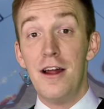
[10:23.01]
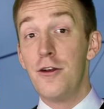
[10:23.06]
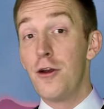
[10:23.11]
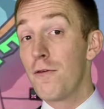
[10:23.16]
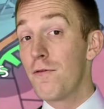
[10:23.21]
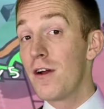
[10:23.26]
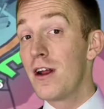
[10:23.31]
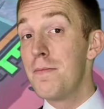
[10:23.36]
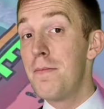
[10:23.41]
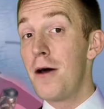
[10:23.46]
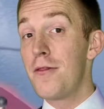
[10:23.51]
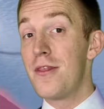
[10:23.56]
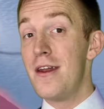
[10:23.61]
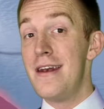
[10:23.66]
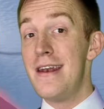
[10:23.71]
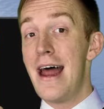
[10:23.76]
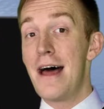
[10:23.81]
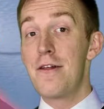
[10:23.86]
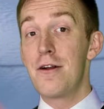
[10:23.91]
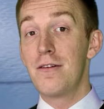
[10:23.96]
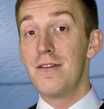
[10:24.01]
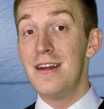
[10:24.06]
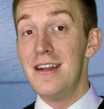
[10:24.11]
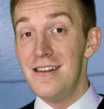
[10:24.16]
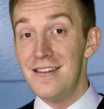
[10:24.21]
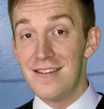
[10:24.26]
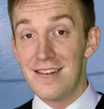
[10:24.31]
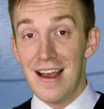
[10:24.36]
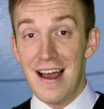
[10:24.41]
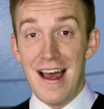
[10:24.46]
Don't forget about the
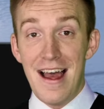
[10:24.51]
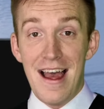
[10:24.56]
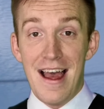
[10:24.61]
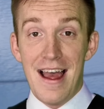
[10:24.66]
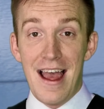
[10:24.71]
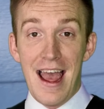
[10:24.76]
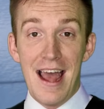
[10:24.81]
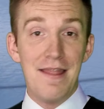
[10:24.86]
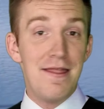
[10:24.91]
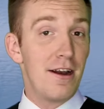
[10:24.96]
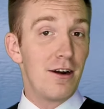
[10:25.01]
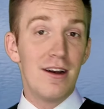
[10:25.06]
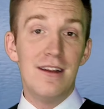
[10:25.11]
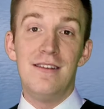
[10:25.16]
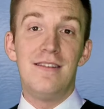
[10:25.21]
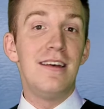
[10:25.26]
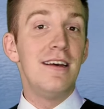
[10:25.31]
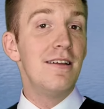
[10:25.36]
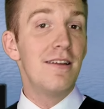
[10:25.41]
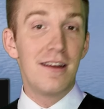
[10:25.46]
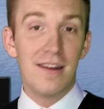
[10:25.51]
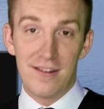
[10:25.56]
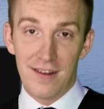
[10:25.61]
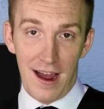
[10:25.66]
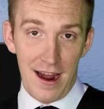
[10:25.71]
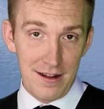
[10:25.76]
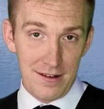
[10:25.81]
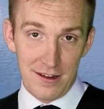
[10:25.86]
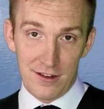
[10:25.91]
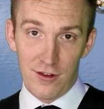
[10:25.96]
Netherlands and their Antilles
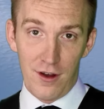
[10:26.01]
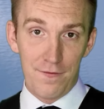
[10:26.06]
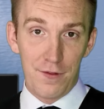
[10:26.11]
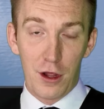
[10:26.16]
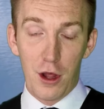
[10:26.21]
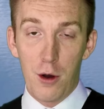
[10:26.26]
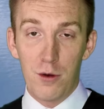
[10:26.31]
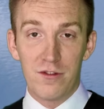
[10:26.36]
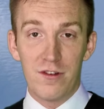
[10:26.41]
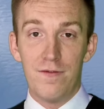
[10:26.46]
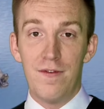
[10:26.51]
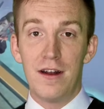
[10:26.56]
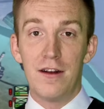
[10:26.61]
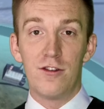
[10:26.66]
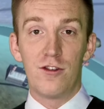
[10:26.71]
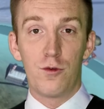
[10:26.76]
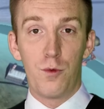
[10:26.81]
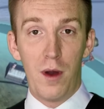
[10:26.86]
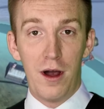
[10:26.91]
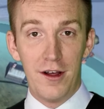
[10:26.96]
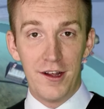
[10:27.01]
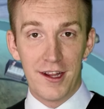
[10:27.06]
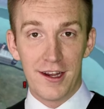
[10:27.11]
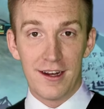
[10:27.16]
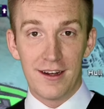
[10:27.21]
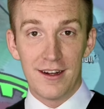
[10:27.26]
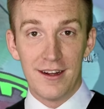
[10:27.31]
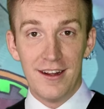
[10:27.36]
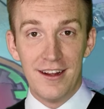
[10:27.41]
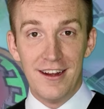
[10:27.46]
Islands off the coast of
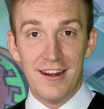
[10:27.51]
Venezuela.